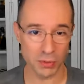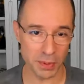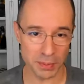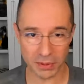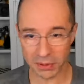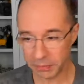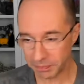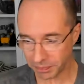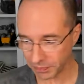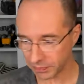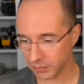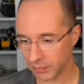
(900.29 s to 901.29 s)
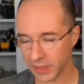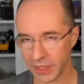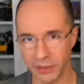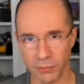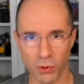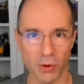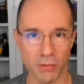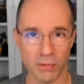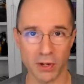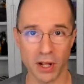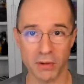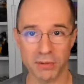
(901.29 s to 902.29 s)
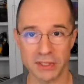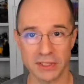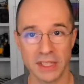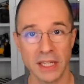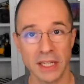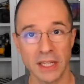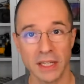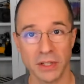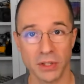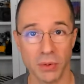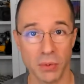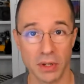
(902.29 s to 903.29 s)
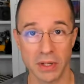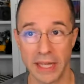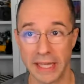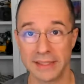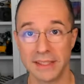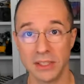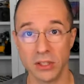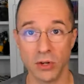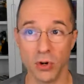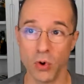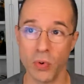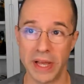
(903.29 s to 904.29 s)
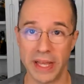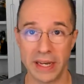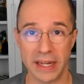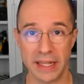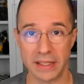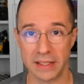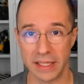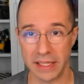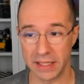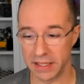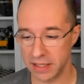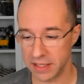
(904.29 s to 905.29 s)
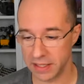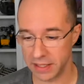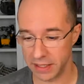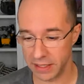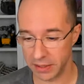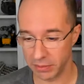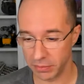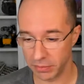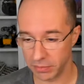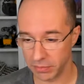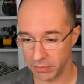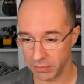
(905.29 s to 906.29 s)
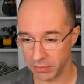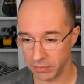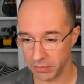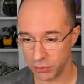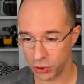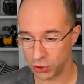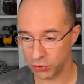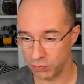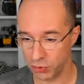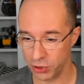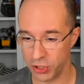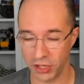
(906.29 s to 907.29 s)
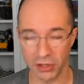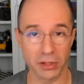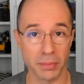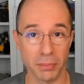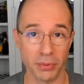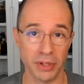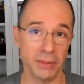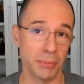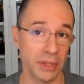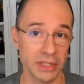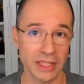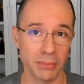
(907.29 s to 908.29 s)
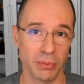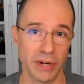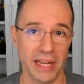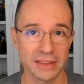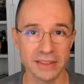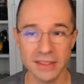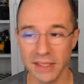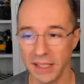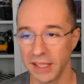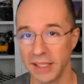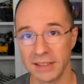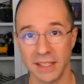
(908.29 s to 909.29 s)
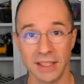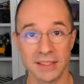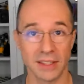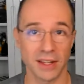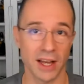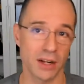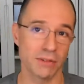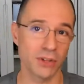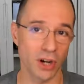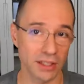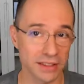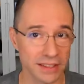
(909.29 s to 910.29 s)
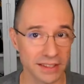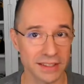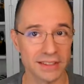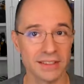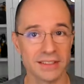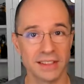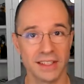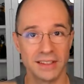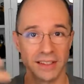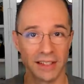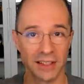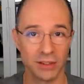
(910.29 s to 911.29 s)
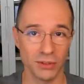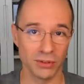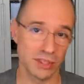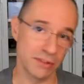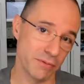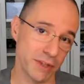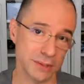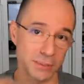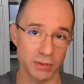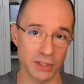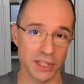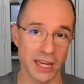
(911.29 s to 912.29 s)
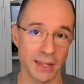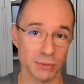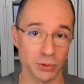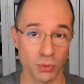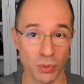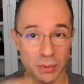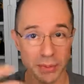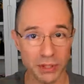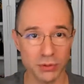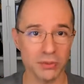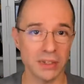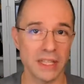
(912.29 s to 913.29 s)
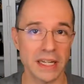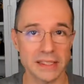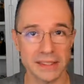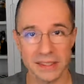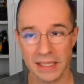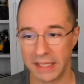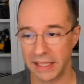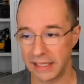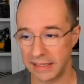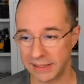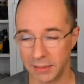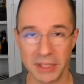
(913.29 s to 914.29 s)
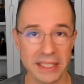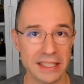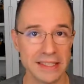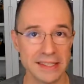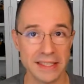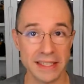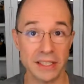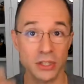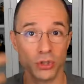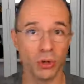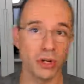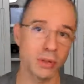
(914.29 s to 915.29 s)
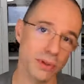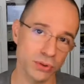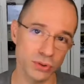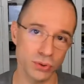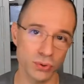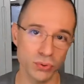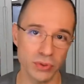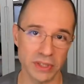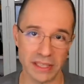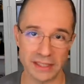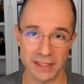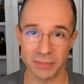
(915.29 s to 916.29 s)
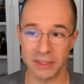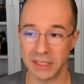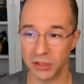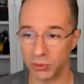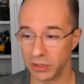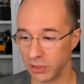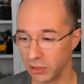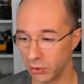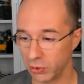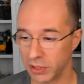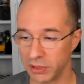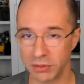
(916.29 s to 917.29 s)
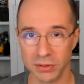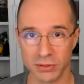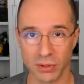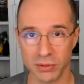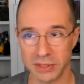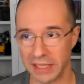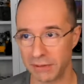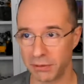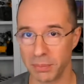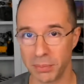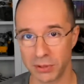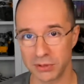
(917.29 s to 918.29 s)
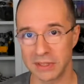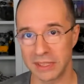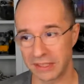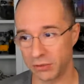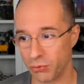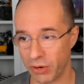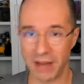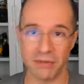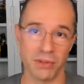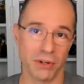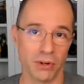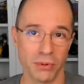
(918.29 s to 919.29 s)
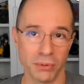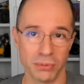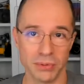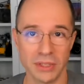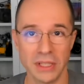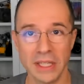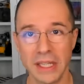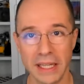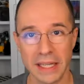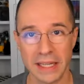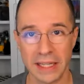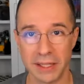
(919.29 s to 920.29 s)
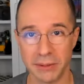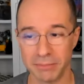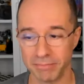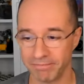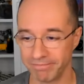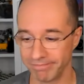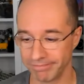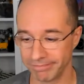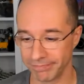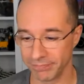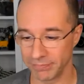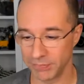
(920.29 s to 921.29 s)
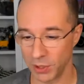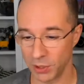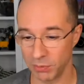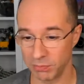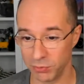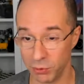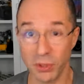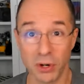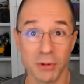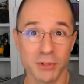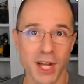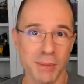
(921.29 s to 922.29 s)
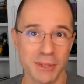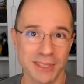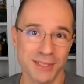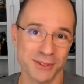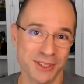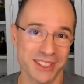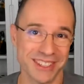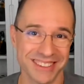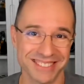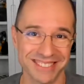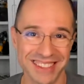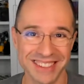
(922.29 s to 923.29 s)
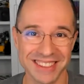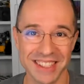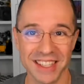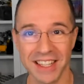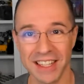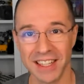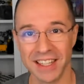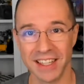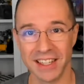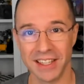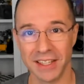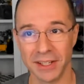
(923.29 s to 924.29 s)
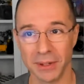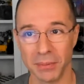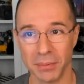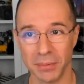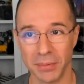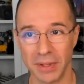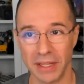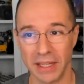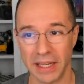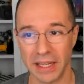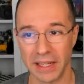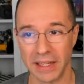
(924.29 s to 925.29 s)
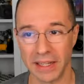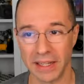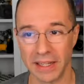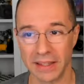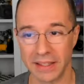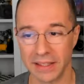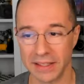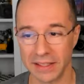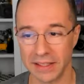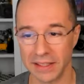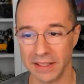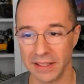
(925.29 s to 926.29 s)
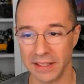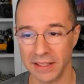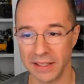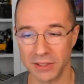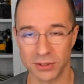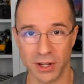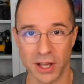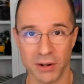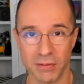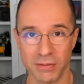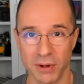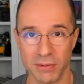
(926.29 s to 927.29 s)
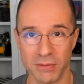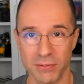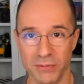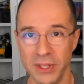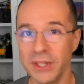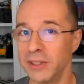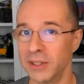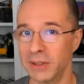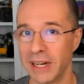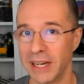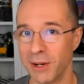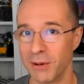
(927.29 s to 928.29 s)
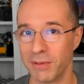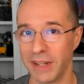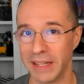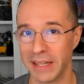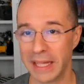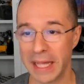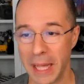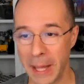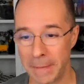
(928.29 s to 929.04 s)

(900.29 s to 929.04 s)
people evolve a lot of this, SEO and just generally building a brand takes a lot of content and investment over time. So you want to make sure that is something easy and enjoyable to do, and like something that you can look at the results and every person can drive their own, do their own job essentially, right? And I think there's a lot of fear, right? Of like,